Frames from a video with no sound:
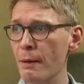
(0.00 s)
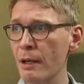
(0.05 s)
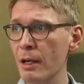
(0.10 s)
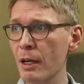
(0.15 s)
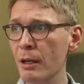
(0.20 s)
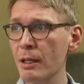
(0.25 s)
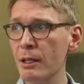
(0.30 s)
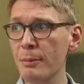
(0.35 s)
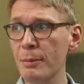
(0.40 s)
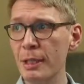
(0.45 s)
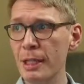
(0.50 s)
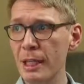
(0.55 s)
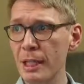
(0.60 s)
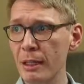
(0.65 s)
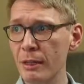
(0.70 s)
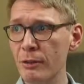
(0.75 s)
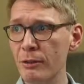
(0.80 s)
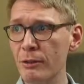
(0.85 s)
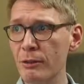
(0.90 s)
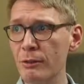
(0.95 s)
He
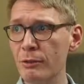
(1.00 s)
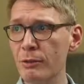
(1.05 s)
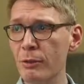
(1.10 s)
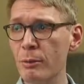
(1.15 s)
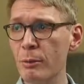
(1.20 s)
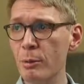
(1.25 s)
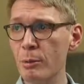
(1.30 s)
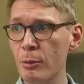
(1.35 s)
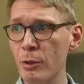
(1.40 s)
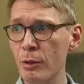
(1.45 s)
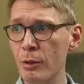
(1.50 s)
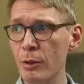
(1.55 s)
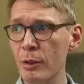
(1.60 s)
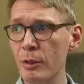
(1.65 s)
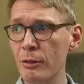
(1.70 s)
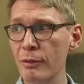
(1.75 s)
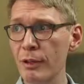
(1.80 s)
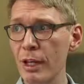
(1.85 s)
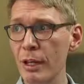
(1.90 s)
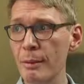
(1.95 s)
begins from the murder
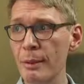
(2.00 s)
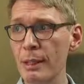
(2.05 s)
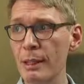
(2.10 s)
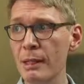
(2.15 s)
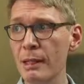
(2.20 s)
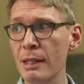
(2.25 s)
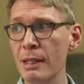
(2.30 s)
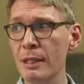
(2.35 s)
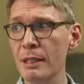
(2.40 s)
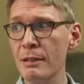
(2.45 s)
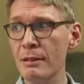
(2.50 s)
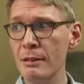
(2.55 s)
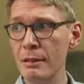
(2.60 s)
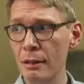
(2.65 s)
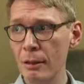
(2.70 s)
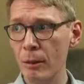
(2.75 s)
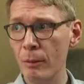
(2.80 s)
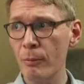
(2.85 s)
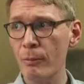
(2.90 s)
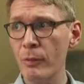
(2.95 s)
of Emmett
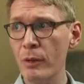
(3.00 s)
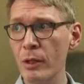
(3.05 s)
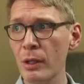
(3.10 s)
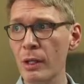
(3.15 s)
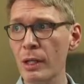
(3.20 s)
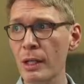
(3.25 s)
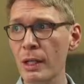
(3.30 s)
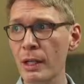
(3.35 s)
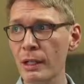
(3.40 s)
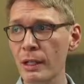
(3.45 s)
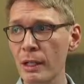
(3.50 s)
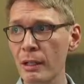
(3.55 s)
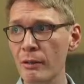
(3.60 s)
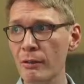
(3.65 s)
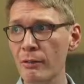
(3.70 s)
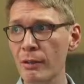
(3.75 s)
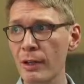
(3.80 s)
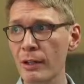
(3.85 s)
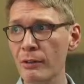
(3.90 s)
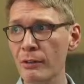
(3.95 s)
Till and
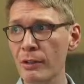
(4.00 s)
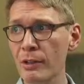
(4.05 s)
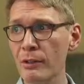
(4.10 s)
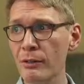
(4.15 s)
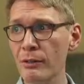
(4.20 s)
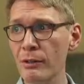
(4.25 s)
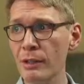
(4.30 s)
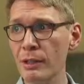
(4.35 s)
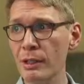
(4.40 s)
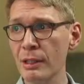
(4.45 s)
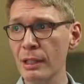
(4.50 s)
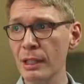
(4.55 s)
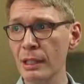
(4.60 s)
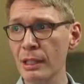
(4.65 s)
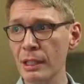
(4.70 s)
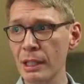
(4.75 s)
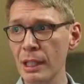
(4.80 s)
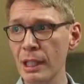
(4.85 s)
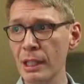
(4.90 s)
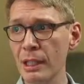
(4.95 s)
identifies this
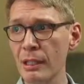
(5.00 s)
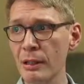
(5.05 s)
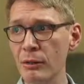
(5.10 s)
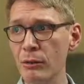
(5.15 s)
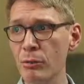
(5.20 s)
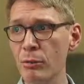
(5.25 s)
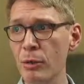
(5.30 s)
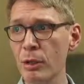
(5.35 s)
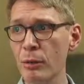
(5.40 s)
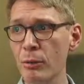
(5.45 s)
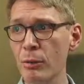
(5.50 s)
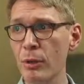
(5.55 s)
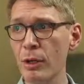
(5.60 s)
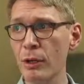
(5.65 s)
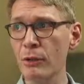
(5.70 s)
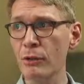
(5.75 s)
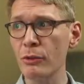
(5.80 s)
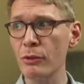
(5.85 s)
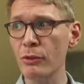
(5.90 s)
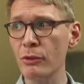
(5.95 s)
indeed as what it
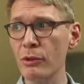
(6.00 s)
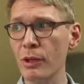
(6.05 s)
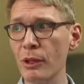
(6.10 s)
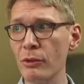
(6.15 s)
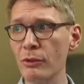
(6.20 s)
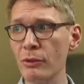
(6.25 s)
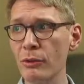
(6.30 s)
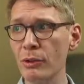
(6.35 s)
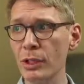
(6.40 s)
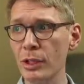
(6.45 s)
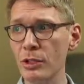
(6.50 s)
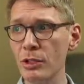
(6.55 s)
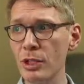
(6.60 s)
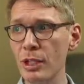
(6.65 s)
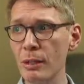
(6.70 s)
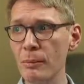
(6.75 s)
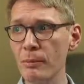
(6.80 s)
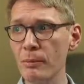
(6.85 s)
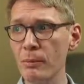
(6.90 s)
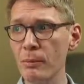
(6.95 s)
was, as a
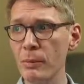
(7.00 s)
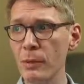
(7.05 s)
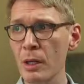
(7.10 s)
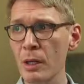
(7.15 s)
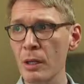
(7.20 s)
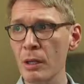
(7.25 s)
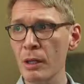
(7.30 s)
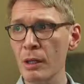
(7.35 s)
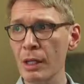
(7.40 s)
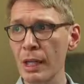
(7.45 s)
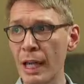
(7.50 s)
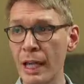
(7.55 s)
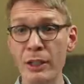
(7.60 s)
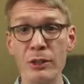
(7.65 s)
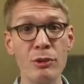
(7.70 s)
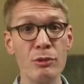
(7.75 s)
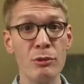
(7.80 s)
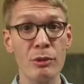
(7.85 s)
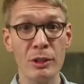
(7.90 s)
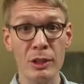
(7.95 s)
lynching,
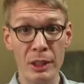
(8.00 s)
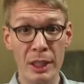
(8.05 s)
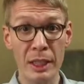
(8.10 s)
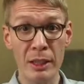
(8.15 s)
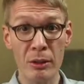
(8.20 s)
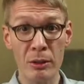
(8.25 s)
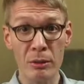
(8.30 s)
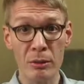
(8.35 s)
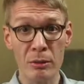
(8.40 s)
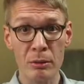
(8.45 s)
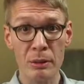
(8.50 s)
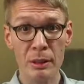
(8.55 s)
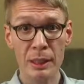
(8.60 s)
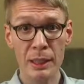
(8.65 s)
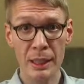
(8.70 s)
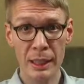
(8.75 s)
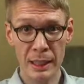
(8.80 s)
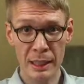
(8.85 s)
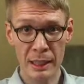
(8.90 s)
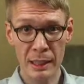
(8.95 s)
extra legal
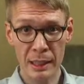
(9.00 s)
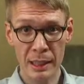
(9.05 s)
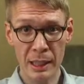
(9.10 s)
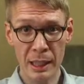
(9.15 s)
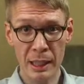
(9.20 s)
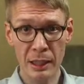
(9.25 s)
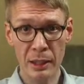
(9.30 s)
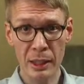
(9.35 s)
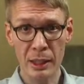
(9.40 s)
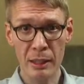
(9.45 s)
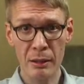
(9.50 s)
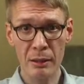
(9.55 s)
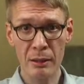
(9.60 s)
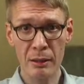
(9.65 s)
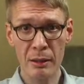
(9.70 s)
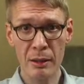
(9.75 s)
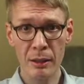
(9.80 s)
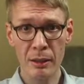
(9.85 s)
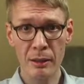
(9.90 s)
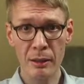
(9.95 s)
killing
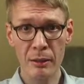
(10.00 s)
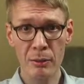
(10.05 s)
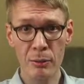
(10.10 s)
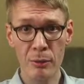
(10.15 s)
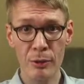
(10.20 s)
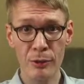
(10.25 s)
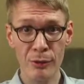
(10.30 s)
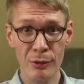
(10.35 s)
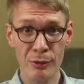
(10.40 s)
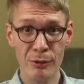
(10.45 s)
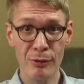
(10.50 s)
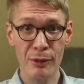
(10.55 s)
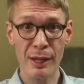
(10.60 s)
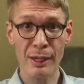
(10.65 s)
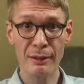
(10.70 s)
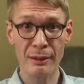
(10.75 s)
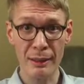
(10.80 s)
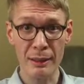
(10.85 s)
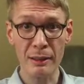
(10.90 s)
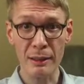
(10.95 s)
that was in
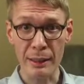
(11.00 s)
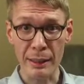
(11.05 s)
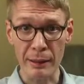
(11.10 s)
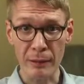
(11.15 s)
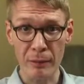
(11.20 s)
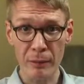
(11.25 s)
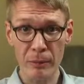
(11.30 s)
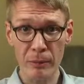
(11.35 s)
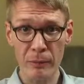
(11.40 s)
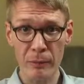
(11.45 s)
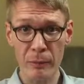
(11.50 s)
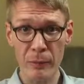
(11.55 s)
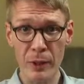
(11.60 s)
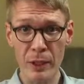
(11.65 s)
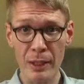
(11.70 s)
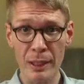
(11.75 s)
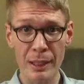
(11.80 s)
fact illegal, right,